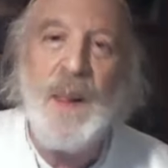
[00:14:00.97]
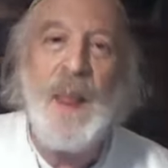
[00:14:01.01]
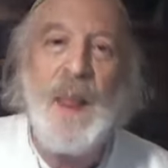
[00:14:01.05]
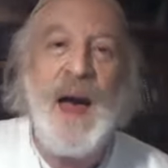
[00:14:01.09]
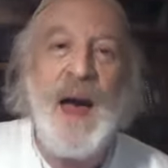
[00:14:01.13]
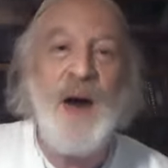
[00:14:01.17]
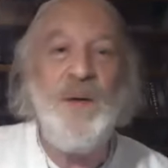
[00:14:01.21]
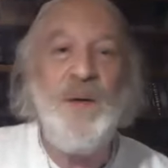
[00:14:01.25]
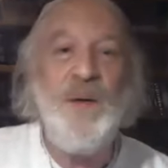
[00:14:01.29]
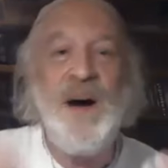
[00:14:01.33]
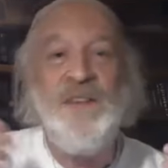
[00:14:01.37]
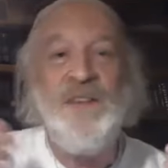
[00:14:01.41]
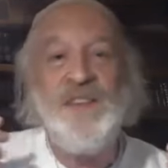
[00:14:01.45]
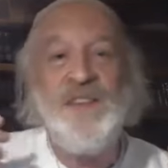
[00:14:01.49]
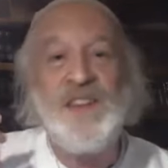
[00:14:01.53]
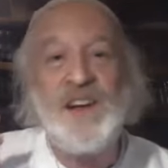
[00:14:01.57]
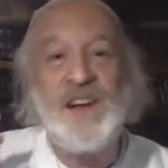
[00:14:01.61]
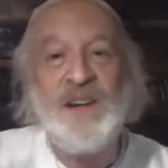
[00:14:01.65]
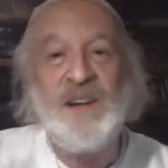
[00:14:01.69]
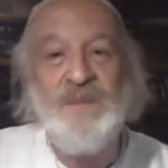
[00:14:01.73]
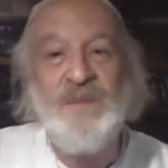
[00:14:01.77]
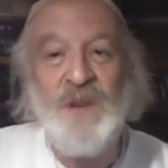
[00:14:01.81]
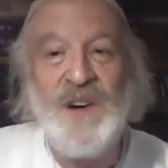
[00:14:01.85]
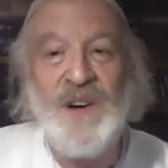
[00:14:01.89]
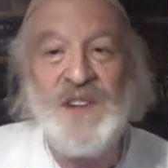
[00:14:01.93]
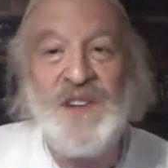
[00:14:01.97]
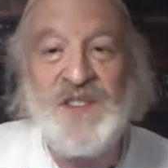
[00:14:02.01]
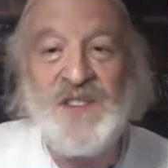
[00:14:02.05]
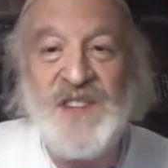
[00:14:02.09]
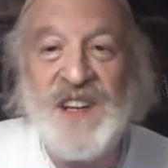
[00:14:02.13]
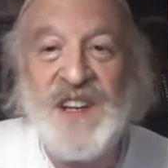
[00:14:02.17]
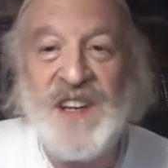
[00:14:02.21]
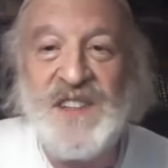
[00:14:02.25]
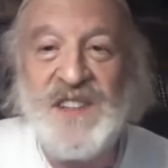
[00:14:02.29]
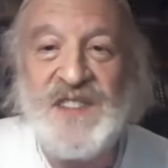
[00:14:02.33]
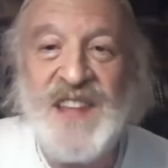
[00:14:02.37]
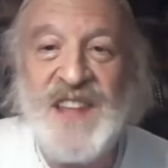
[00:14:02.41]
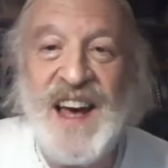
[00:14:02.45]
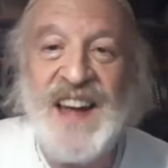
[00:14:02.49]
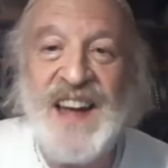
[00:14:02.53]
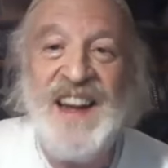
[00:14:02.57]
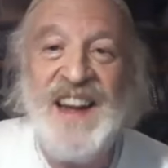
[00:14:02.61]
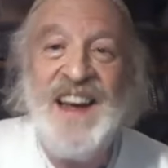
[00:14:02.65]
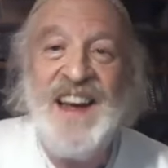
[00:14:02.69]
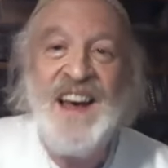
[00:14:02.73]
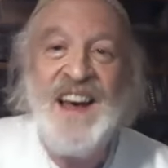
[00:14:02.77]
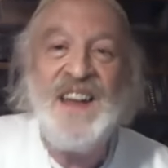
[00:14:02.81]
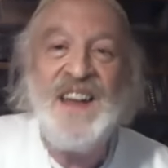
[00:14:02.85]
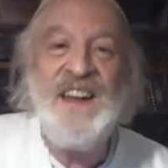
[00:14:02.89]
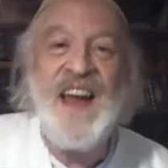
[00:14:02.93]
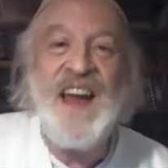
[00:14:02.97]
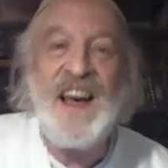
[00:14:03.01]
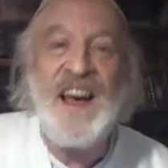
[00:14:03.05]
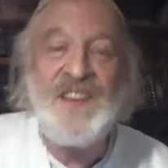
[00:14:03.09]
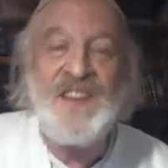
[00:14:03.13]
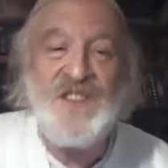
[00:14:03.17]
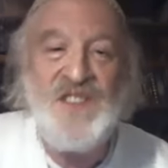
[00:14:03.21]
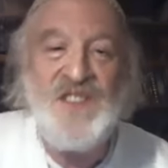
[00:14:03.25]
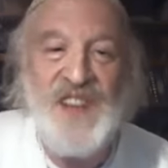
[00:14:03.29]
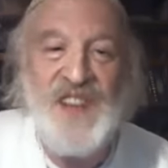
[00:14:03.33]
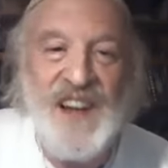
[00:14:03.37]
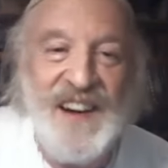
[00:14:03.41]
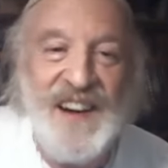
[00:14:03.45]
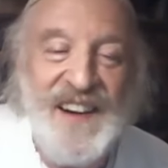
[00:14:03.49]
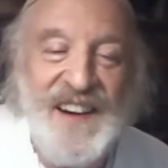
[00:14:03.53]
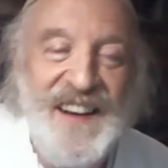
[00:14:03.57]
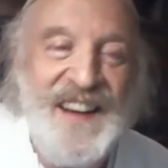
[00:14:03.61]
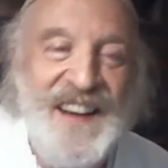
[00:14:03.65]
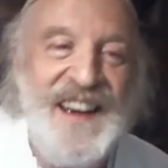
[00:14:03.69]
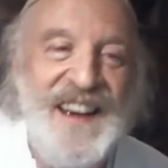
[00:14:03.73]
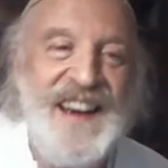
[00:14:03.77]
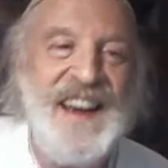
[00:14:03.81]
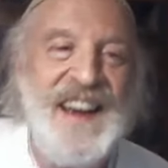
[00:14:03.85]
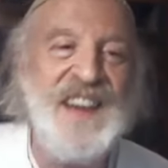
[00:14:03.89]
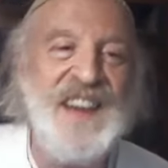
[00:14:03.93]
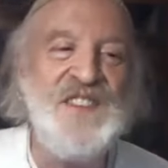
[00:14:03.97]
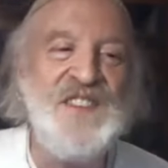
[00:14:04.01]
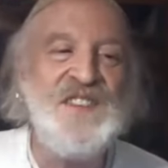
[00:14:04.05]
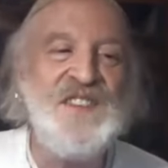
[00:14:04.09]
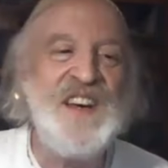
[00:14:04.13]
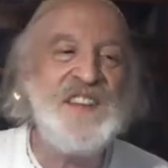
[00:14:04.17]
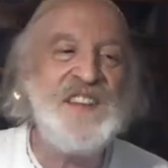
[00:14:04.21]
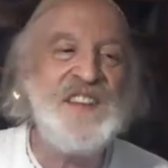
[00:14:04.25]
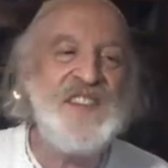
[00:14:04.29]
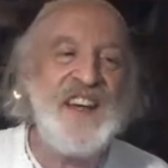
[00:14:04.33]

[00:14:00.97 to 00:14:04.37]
However, the Gemara says then, next year, he says